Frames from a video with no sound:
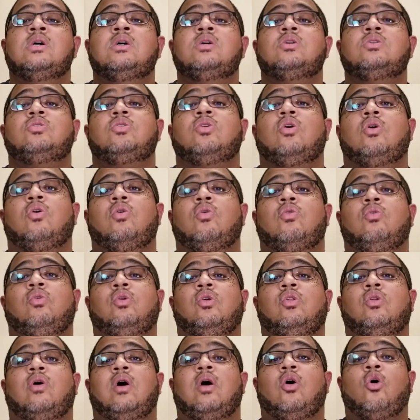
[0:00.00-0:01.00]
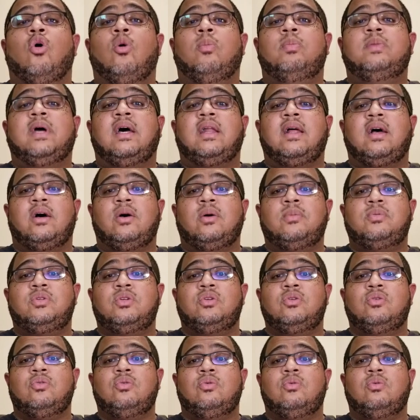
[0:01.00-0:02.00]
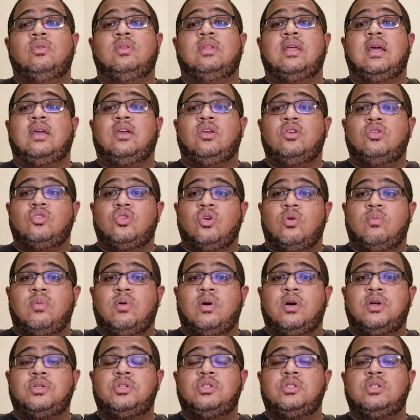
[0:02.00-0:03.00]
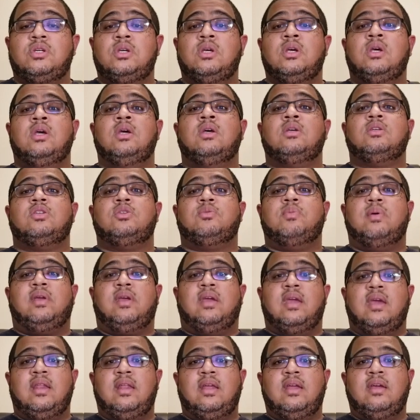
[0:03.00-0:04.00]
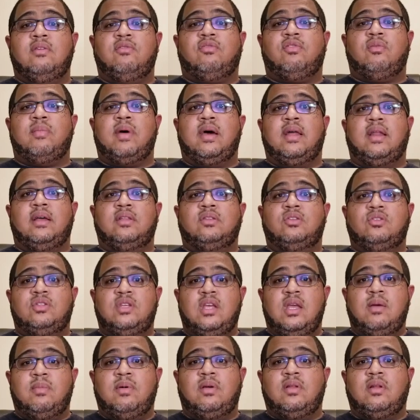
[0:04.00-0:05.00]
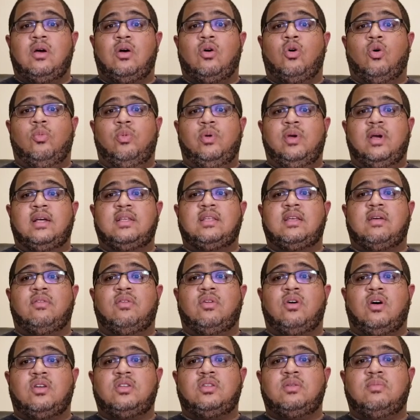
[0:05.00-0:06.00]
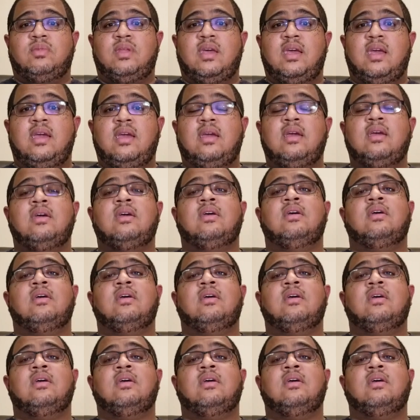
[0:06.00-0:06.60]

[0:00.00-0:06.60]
So, you know, I hope that helps you. Thank you so much. This has been Gideon from Manna Entertainment. I hope you guys have an awesome day.